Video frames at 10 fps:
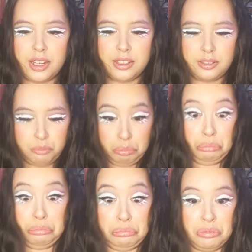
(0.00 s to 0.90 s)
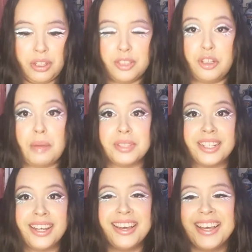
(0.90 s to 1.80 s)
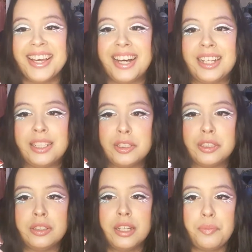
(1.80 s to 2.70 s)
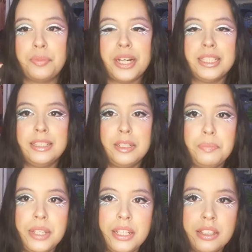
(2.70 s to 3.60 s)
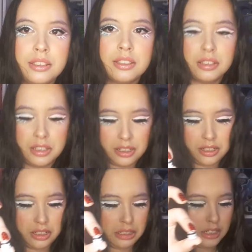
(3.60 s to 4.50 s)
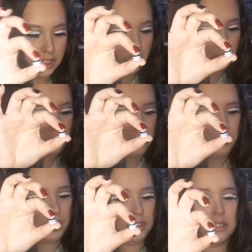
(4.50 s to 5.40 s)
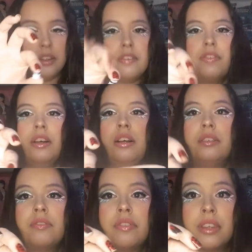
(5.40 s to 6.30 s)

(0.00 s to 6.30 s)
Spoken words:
Oh, dropped it. A little bracelet piece. Oh, everything's gonna fall.